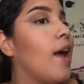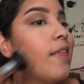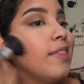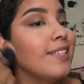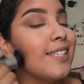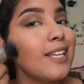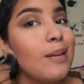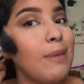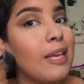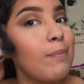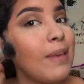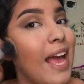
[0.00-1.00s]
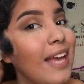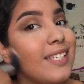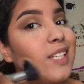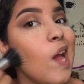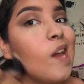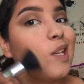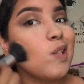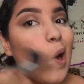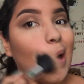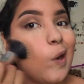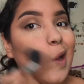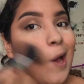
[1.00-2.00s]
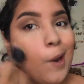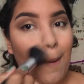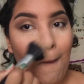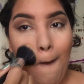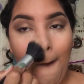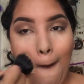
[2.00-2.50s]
And this is gonna make me as tan as Ariana.